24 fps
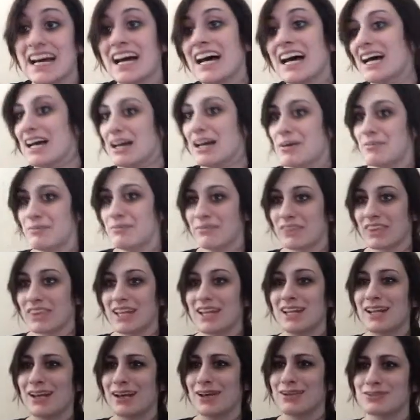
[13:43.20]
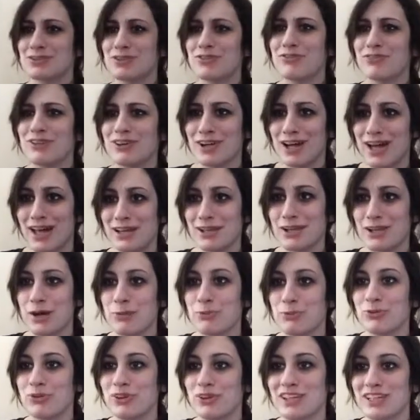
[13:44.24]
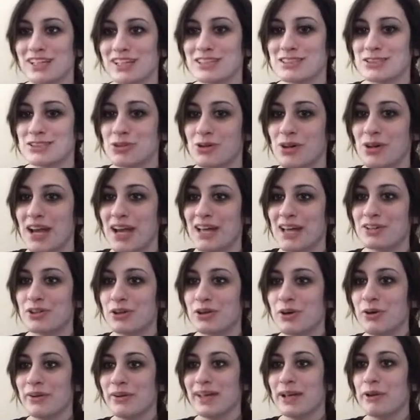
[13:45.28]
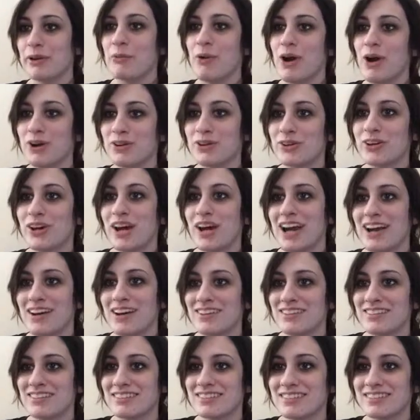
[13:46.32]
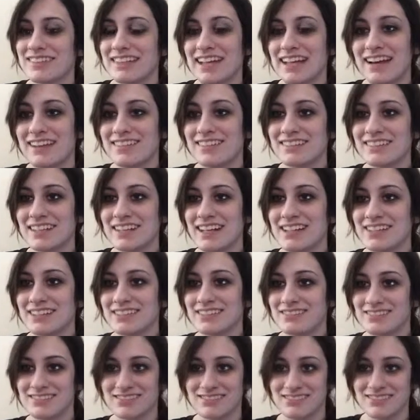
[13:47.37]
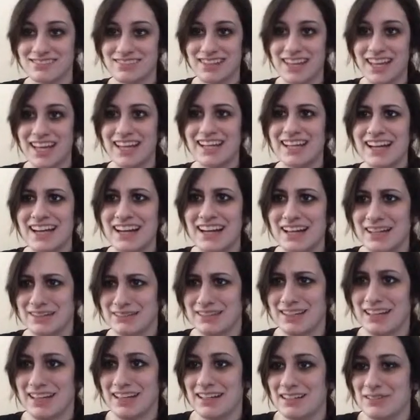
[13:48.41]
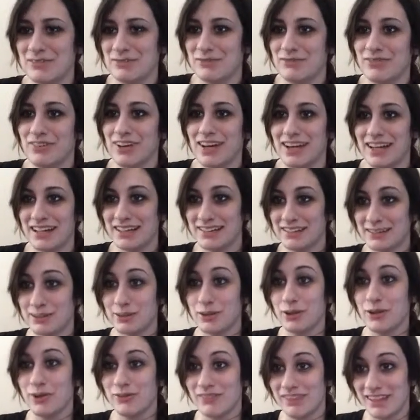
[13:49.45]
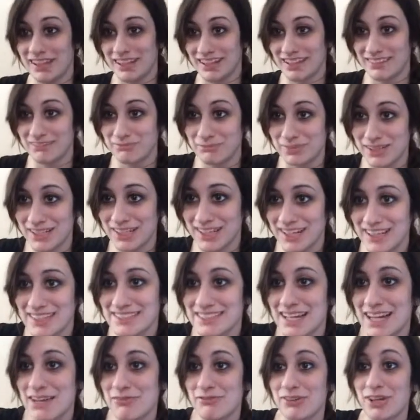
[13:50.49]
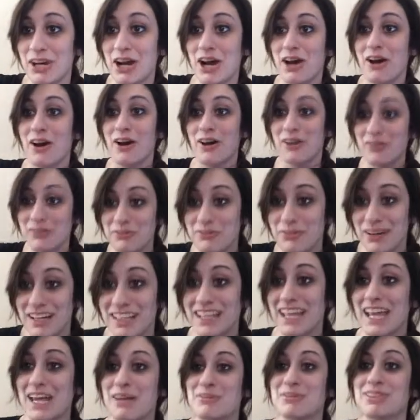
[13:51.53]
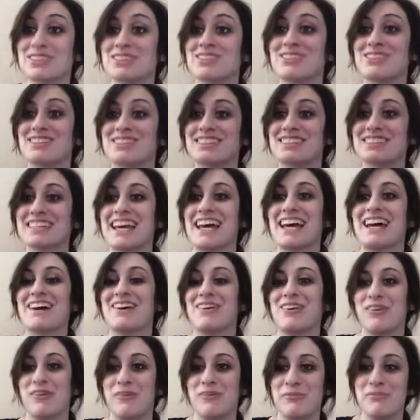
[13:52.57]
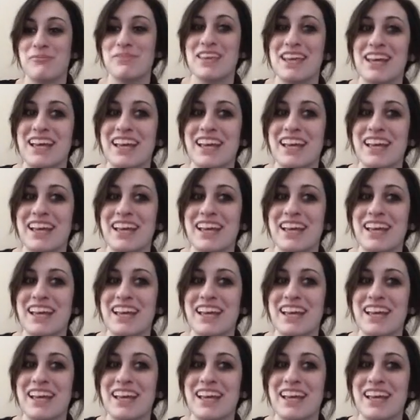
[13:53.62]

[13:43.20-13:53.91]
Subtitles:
And I also forgot a couple things, so I had to go like walk around downtown Anaheim and find clothing, because I forgot all of my camisoles at home.